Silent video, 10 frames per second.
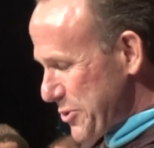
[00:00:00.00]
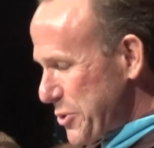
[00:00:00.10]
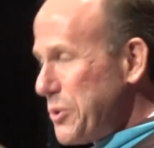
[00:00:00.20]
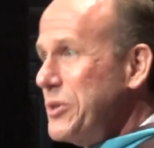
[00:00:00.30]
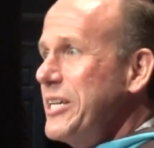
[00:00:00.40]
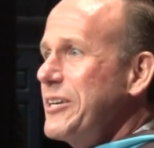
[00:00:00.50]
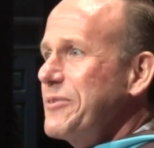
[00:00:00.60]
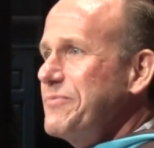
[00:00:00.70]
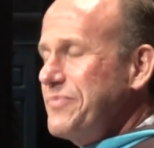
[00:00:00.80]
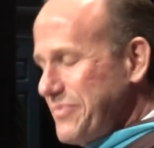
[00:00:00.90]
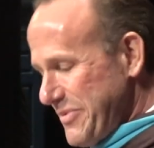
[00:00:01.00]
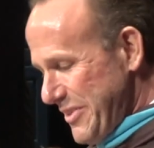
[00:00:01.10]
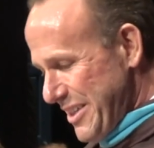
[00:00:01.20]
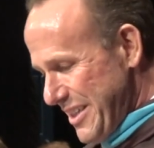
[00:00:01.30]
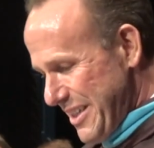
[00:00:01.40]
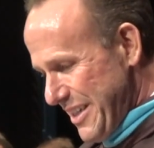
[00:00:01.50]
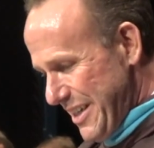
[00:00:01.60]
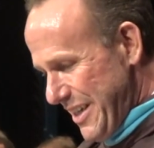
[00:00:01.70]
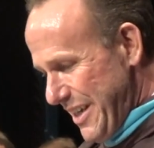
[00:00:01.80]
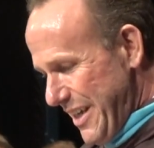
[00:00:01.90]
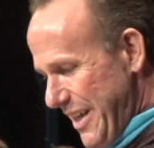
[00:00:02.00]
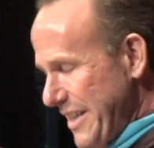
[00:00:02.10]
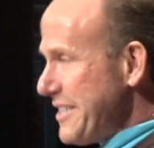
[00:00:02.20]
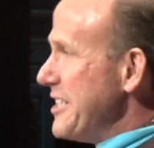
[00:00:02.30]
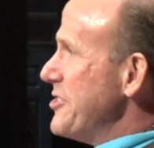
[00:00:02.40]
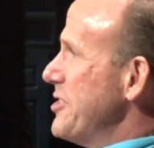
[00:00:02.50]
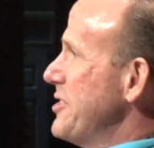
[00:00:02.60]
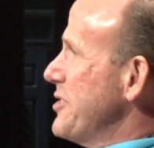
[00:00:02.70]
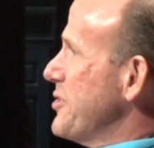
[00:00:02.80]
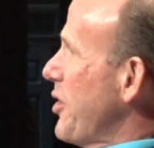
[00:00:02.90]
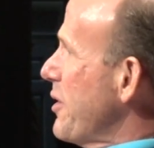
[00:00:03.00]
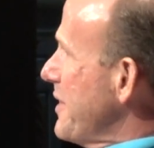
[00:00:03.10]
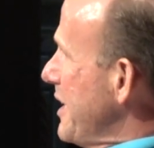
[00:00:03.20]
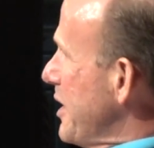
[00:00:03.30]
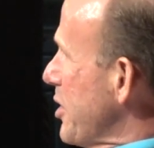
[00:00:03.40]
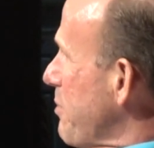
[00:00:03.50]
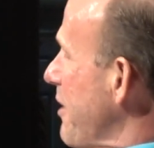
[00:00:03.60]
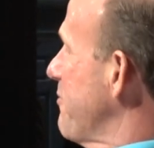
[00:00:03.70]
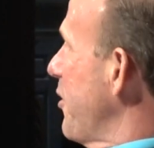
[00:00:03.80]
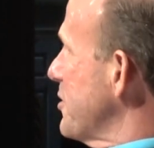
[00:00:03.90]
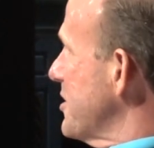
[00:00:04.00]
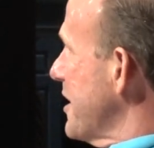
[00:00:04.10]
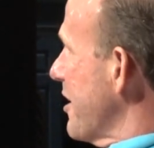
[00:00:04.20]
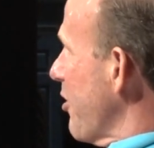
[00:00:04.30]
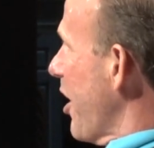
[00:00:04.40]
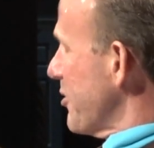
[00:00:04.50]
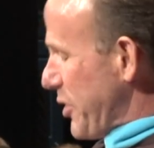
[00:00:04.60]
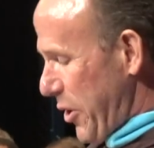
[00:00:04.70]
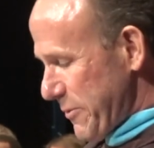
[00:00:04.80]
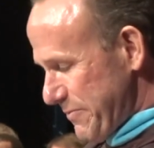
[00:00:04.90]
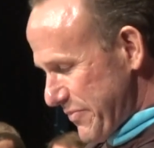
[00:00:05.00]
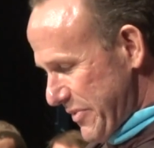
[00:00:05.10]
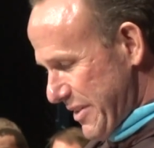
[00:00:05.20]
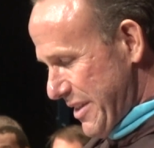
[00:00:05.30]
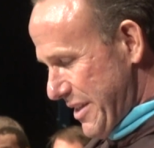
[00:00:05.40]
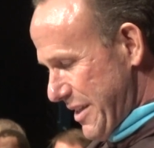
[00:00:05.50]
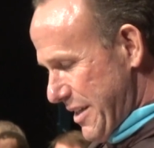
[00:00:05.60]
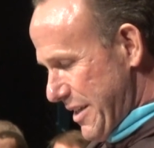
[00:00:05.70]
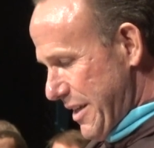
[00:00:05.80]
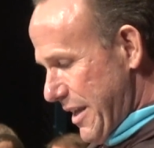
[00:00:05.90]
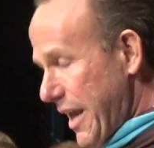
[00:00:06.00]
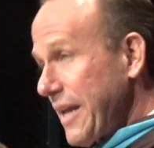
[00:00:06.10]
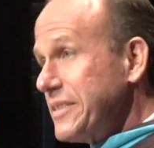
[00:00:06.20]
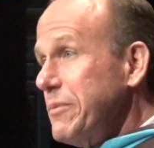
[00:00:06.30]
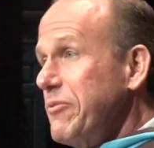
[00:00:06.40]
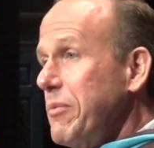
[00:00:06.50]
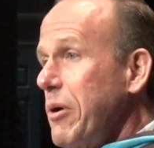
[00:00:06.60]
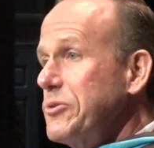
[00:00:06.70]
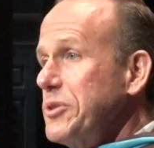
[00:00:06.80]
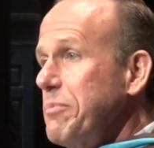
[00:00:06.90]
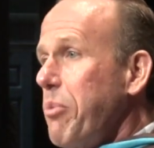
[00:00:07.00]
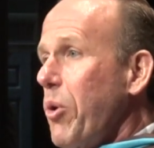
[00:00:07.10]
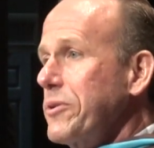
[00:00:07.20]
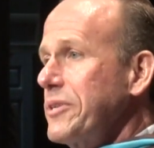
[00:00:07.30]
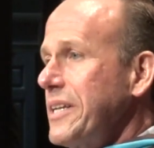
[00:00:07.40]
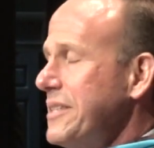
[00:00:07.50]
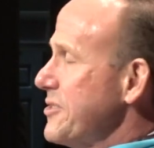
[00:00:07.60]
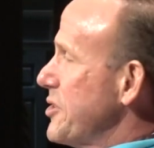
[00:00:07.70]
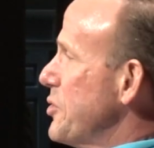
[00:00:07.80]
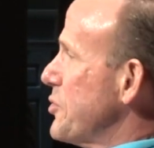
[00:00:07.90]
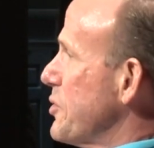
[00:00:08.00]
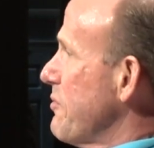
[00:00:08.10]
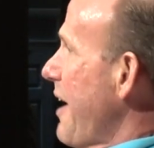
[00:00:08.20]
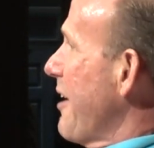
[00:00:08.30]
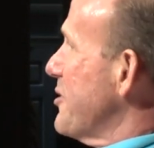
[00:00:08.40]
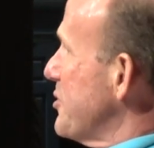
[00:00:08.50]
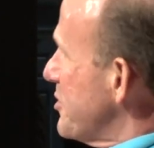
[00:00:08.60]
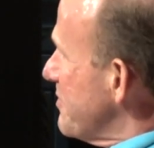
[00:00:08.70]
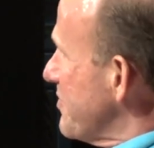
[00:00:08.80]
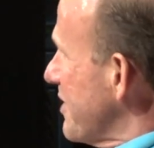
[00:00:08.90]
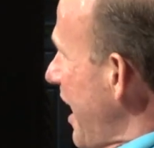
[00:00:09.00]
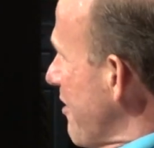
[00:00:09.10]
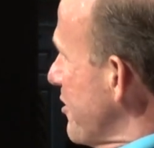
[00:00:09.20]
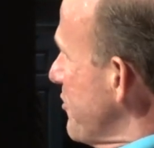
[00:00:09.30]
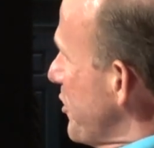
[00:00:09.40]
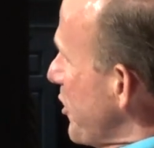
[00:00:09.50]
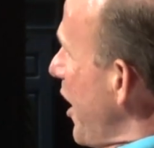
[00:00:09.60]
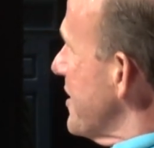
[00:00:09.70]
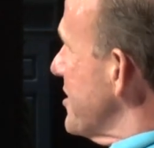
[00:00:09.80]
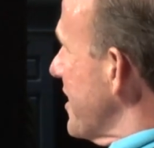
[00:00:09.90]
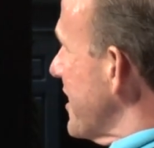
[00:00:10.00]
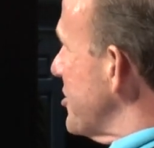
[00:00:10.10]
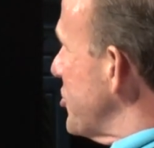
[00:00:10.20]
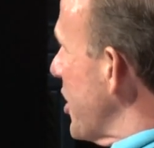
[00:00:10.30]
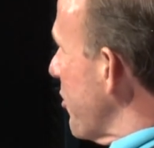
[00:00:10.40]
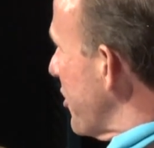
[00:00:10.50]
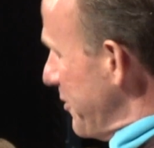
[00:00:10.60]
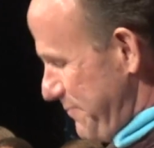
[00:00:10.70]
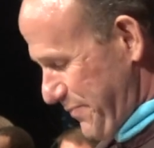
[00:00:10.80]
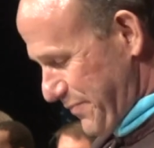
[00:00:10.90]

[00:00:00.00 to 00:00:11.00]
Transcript: school year. In addition to starting the year by focusing on our honor code and some of our most important institutional values, I have a few thoughts I'd like to share with you.